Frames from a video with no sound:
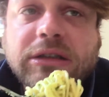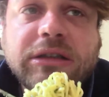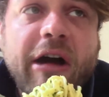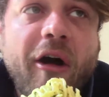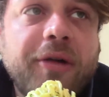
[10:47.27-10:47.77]

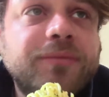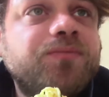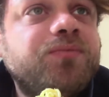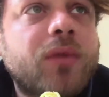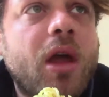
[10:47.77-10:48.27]
the
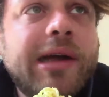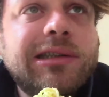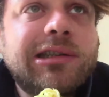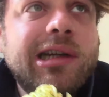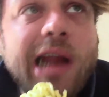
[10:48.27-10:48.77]

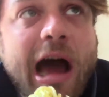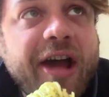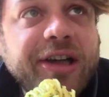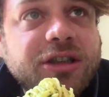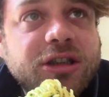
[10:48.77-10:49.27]

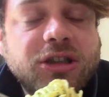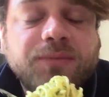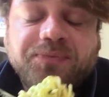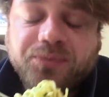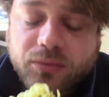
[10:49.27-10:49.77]
lights,
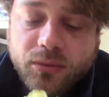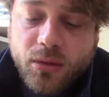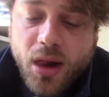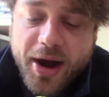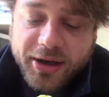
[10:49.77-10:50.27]

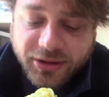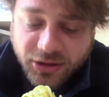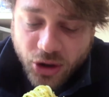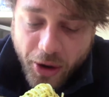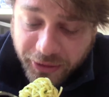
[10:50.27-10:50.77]
and
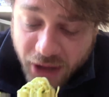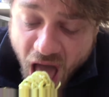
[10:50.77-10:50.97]
so on.